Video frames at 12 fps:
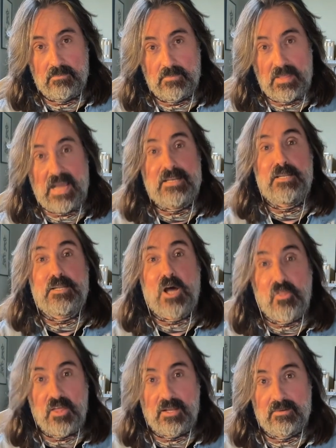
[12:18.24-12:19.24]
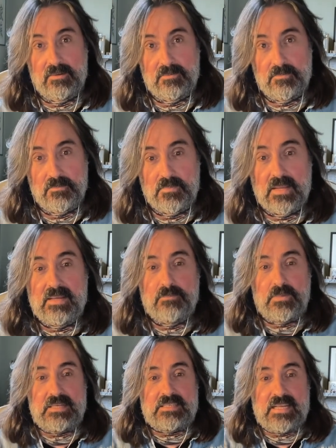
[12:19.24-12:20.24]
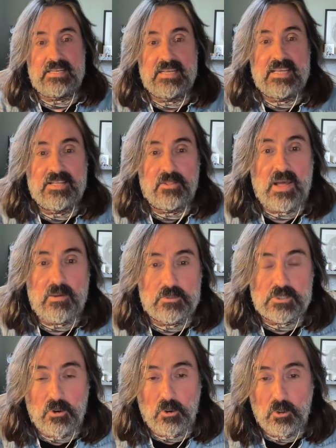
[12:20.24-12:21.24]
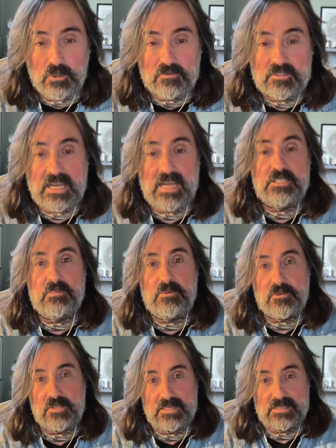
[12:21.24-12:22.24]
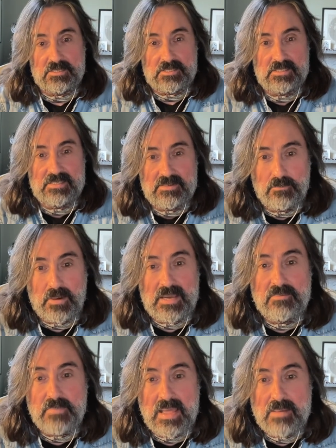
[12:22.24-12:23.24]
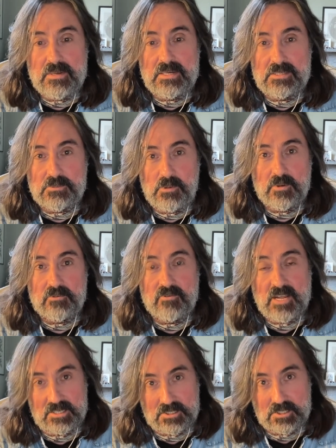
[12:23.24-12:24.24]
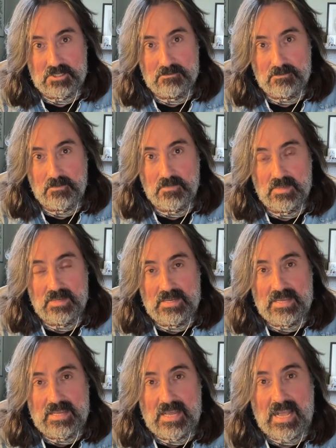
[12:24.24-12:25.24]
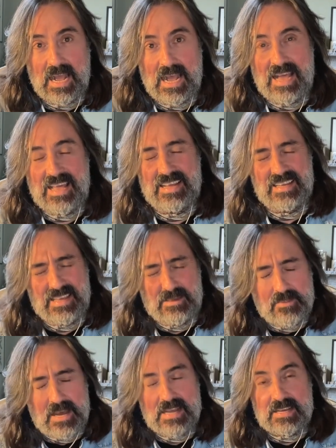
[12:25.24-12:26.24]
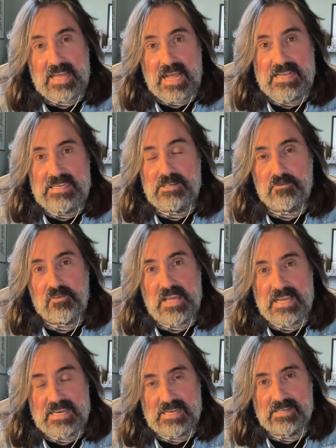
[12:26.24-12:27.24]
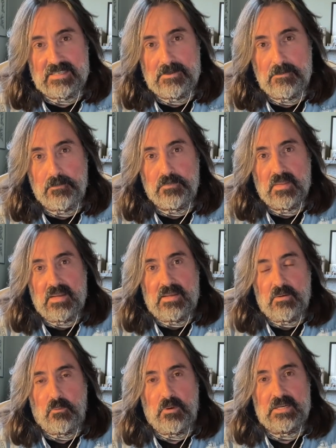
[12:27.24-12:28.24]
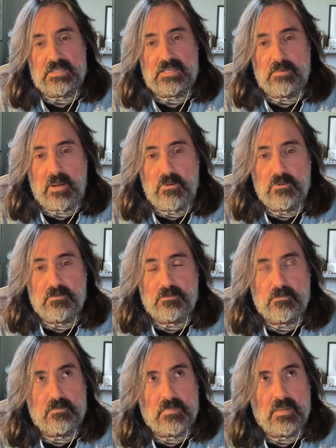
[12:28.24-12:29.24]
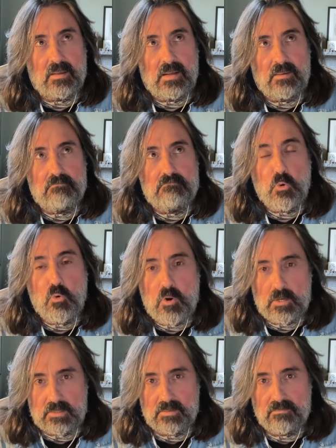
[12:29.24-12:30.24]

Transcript: They had nothing. But he said, that was all of tangible things, but in memories we were rich. It, that kind of thinking, where it's about more.